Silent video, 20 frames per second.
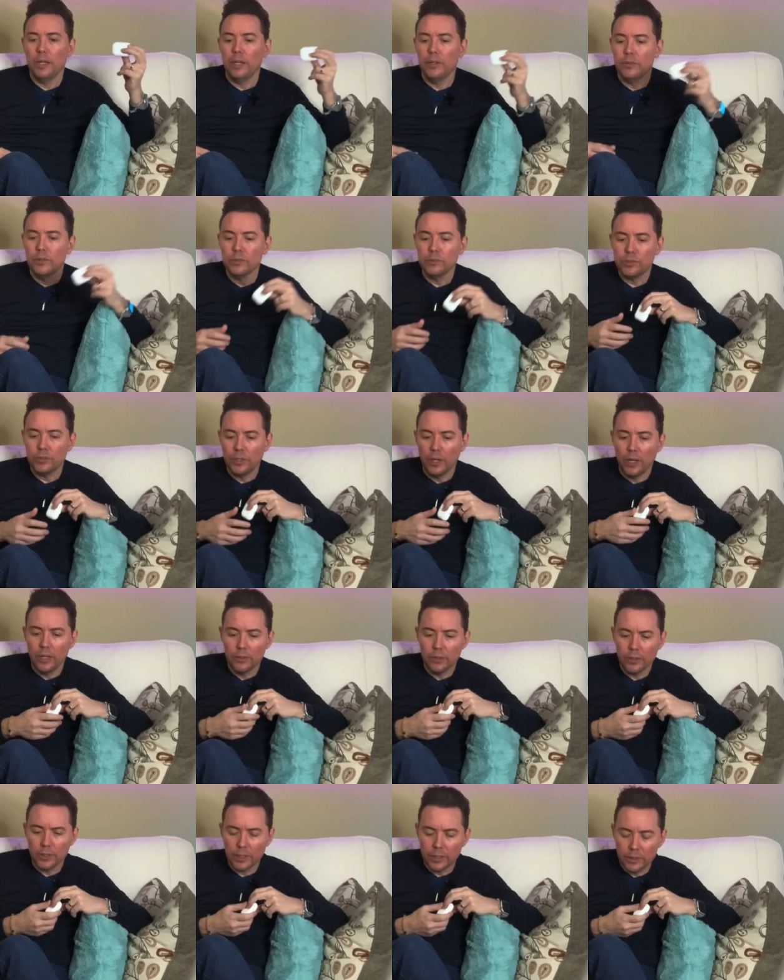And there's
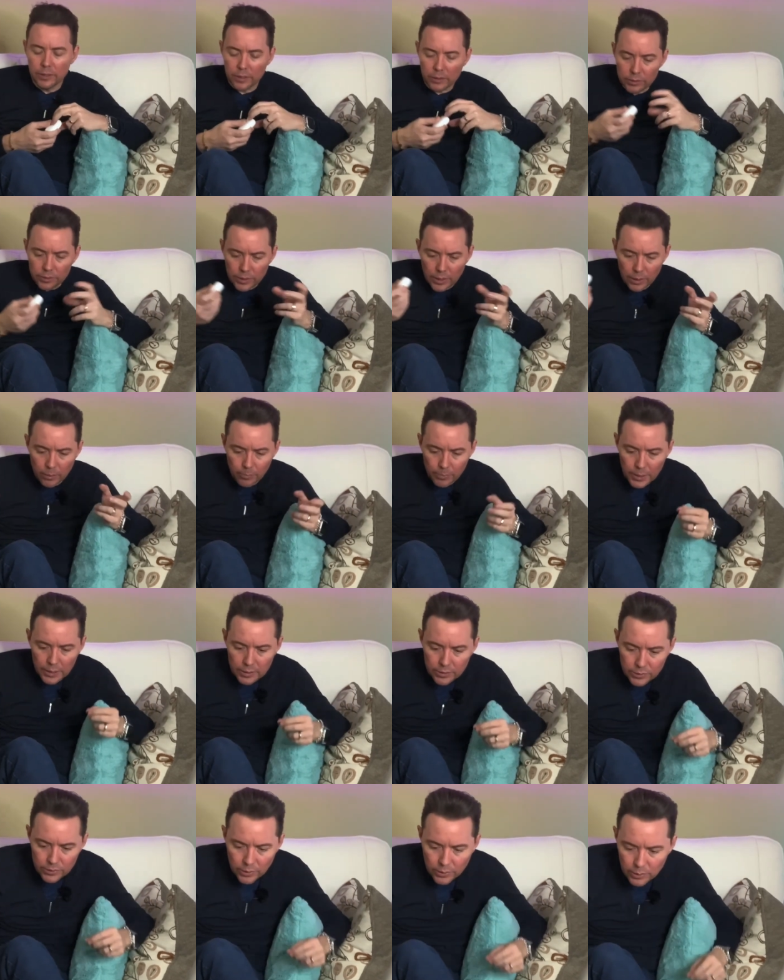other, there's
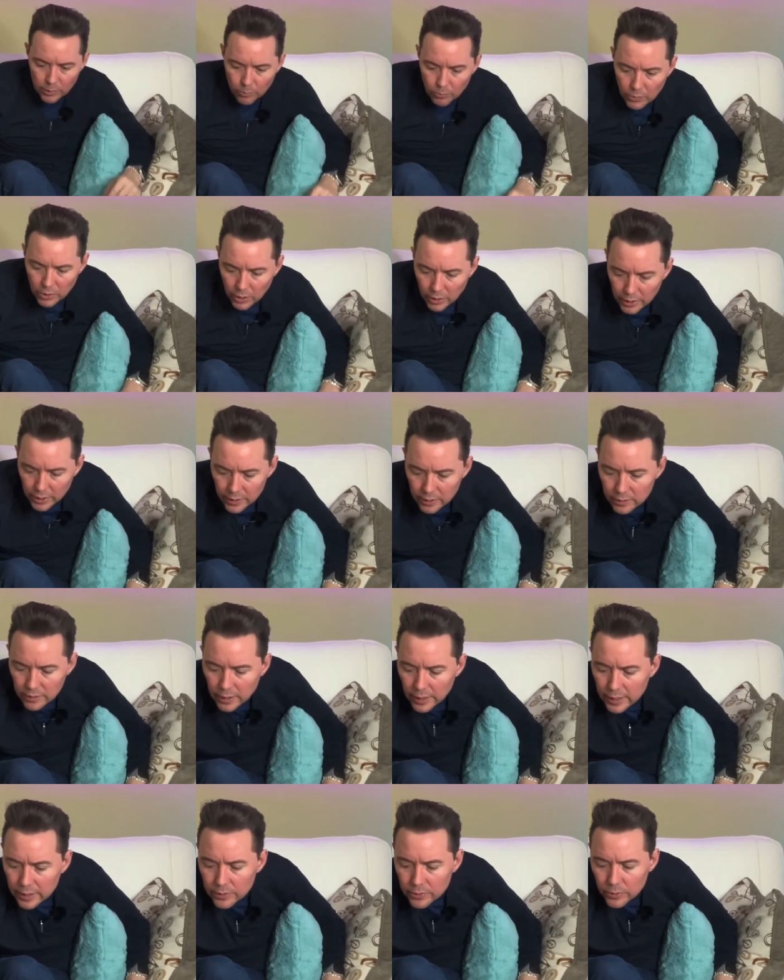companies on the market
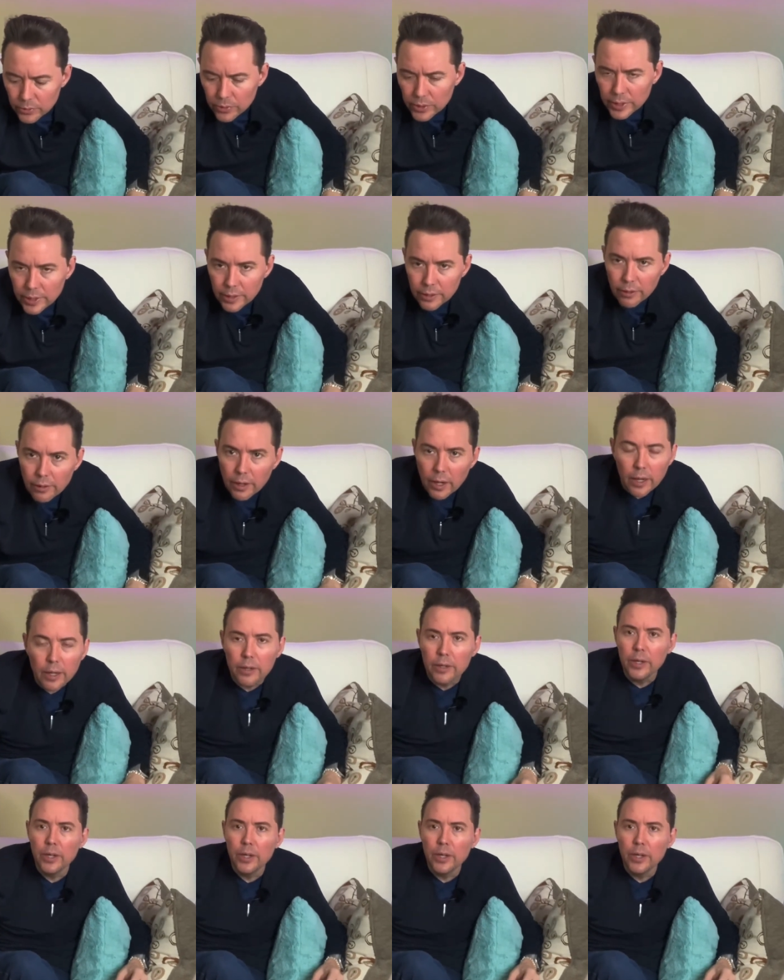like Nuheara